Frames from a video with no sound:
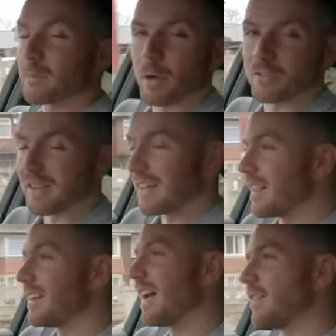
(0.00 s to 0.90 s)
suppose at the
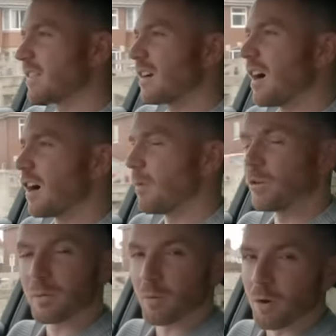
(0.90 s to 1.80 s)
end of the day it's a car, and
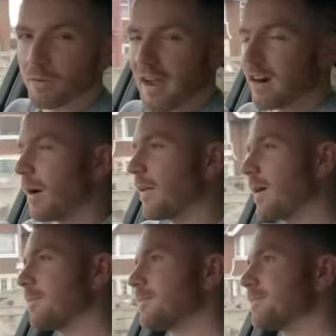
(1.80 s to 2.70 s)
most people won't care about
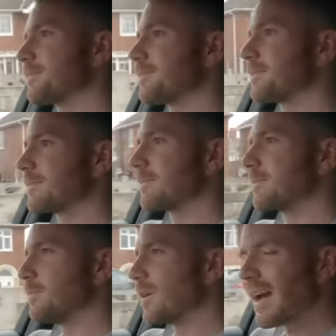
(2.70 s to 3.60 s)

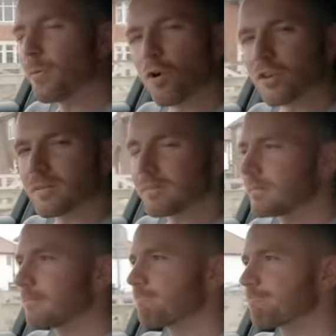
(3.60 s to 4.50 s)
that. But I would.
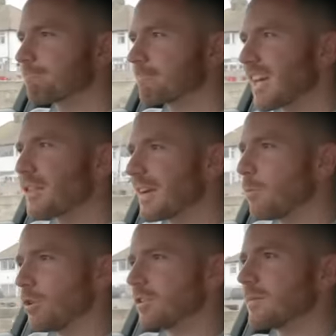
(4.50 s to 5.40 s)
I think
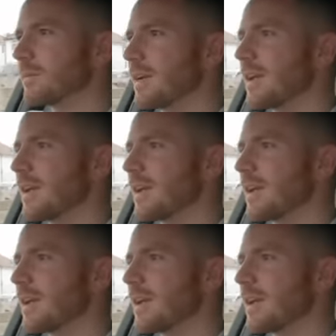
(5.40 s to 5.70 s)
I would.